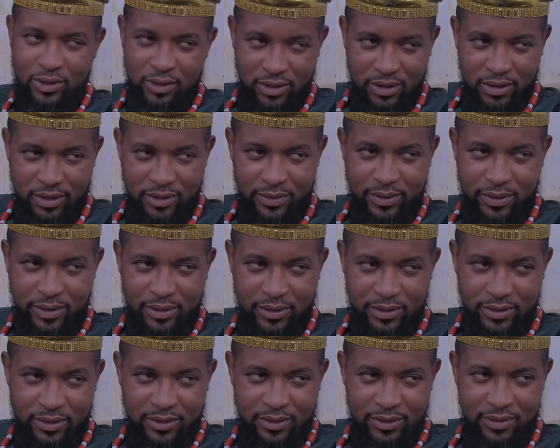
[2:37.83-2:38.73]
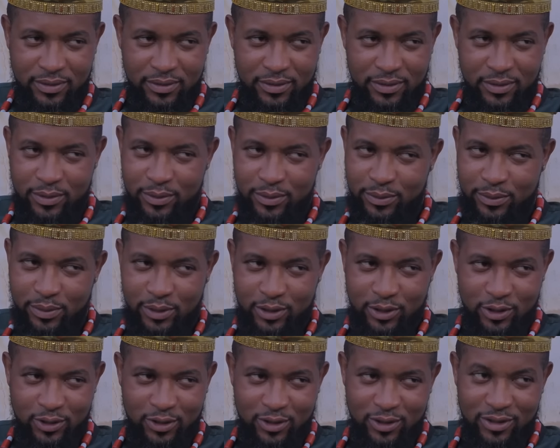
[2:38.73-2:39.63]
talking about,
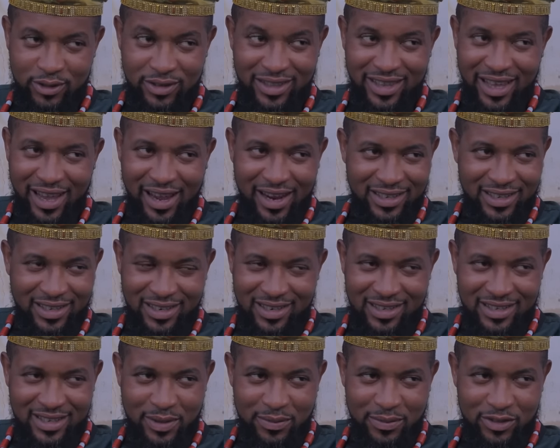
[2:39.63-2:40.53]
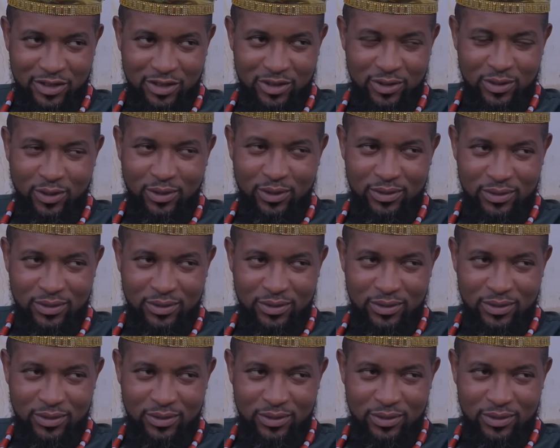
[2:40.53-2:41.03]
but you're not dying anytime soon.